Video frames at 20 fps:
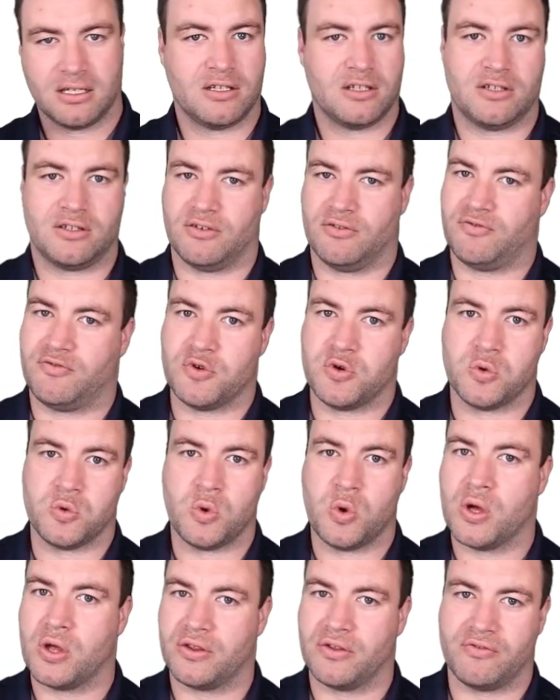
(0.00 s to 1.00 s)
the full
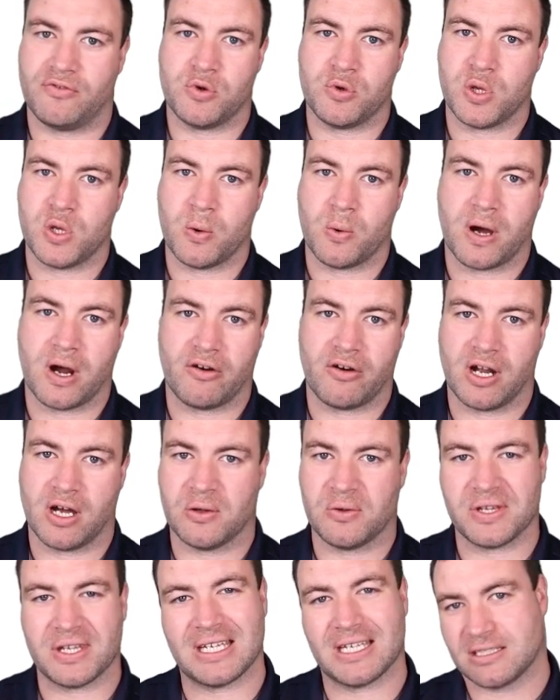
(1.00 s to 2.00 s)
URL,
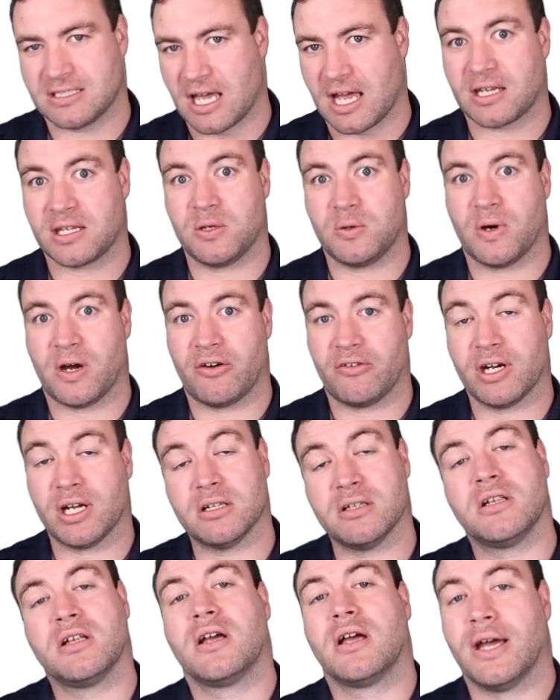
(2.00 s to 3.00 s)
the exact URL,
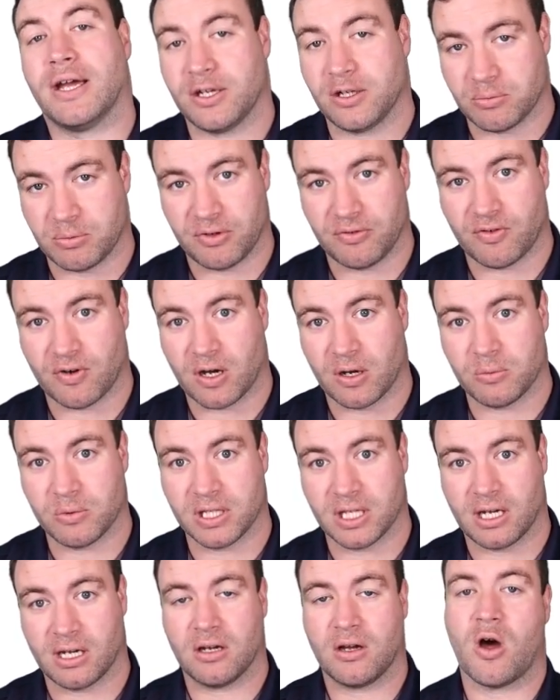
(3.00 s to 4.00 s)
and you'll be fine with
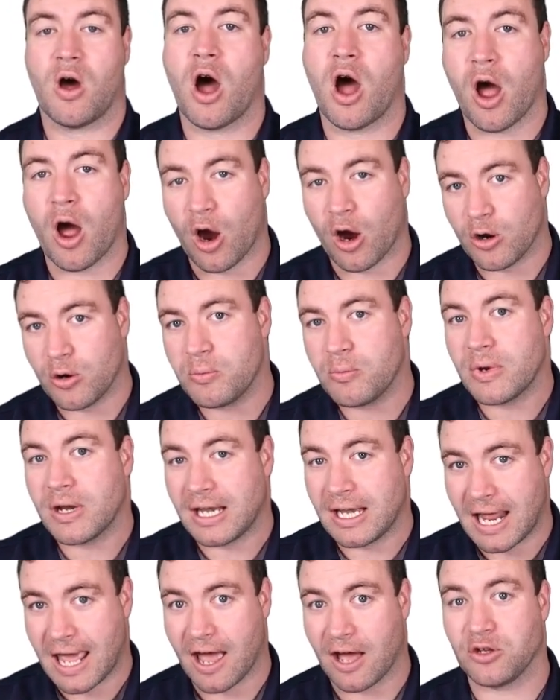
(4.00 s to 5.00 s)
that. I hope
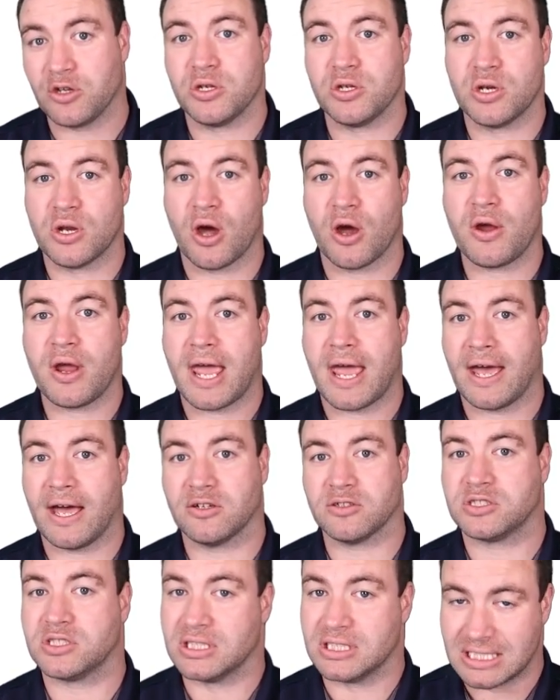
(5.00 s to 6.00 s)
now you know how
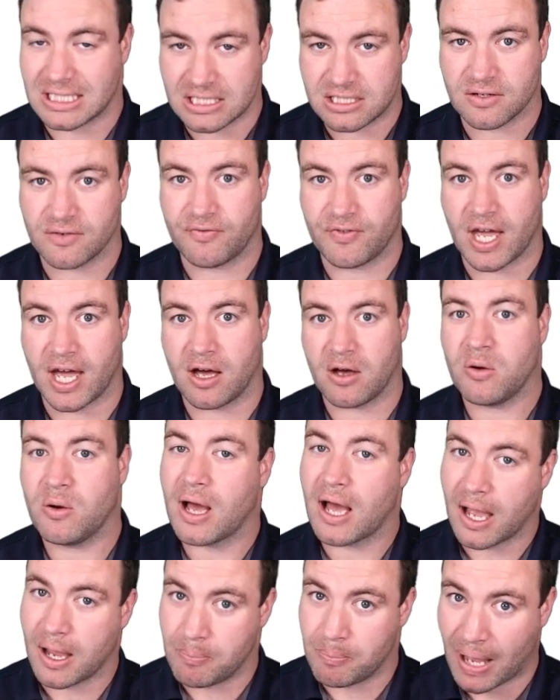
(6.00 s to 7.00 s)
to disavow
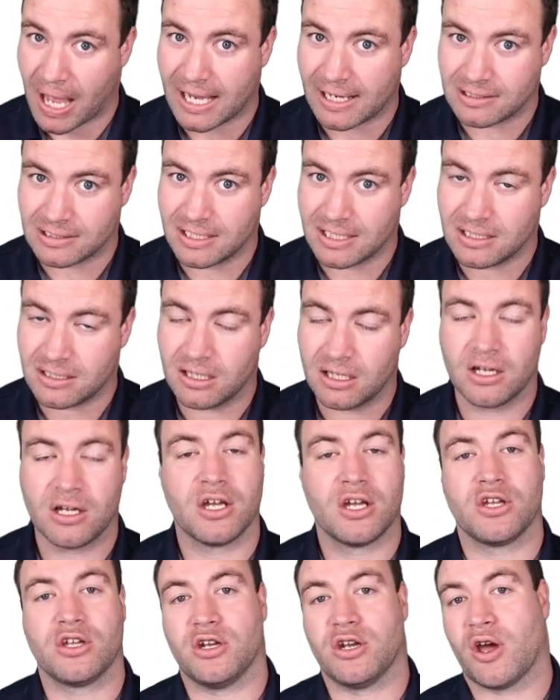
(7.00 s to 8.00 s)
a backlink.
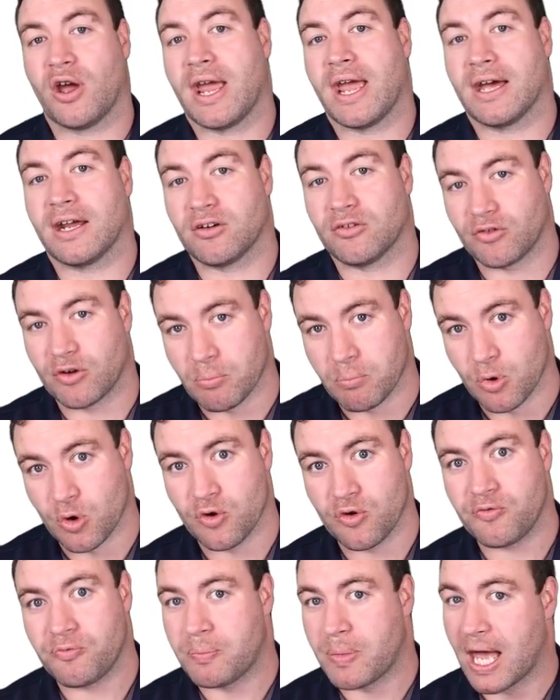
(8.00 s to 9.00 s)
You know how to
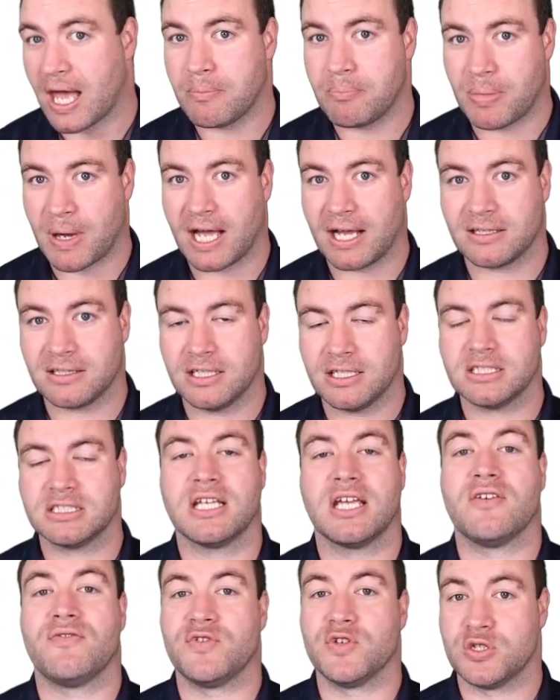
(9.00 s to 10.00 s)
remove bad backlinks.
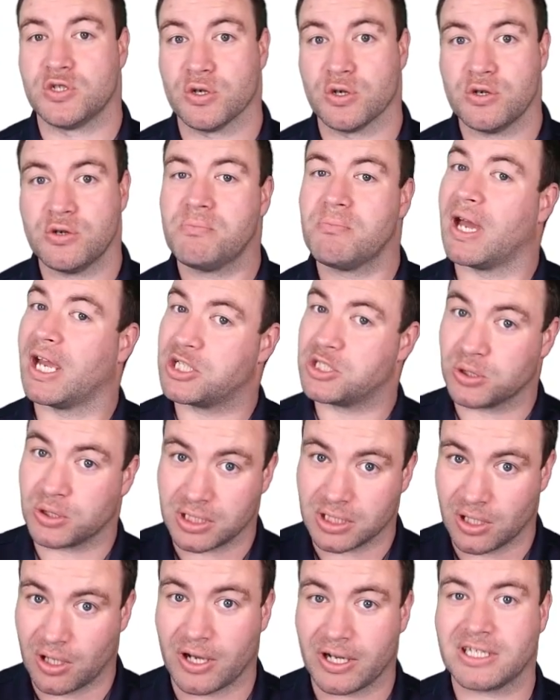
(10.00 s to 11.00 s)
If you do, make sure you
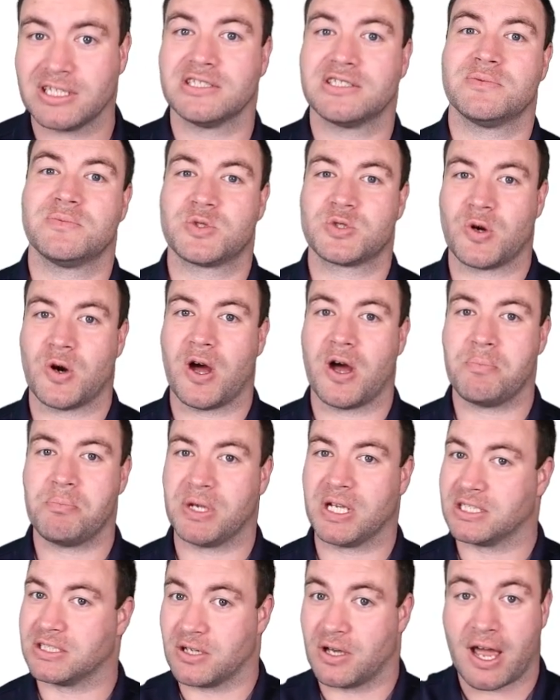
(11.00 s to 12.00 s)
like and subscribe
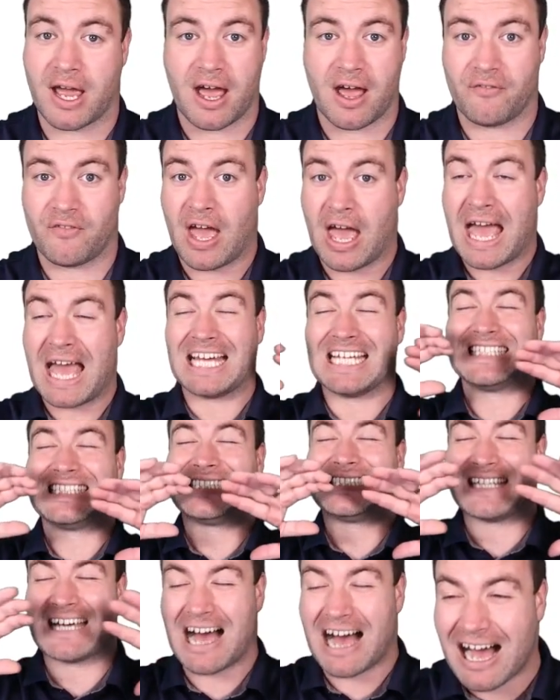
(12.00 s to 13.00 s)
because I have
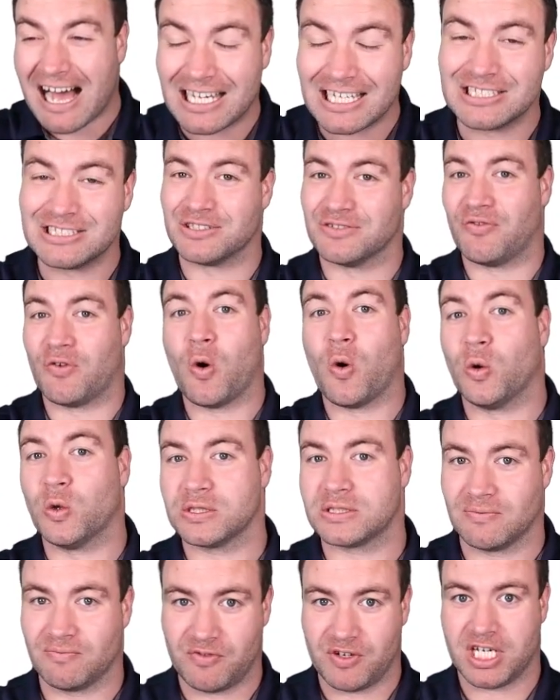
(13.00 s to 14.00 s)
tons of
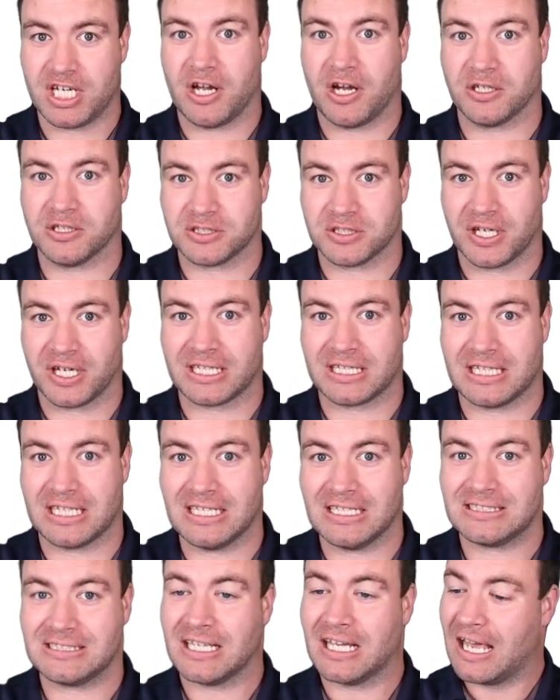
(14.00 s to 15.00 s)
awesome videos like
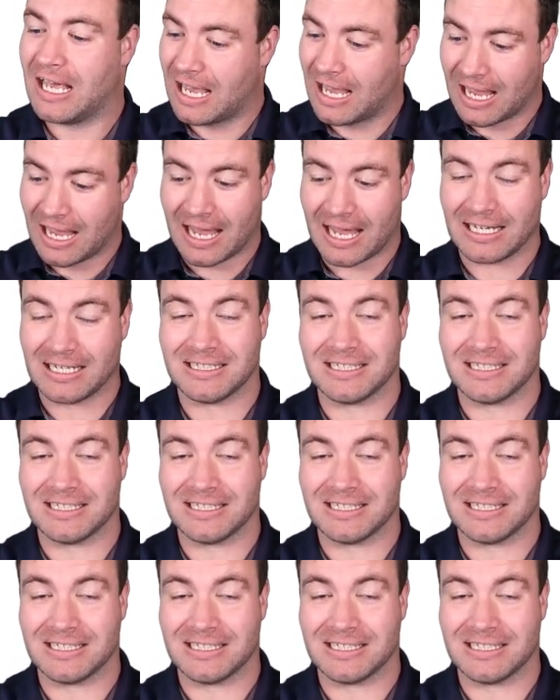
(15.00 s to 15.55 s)
this. And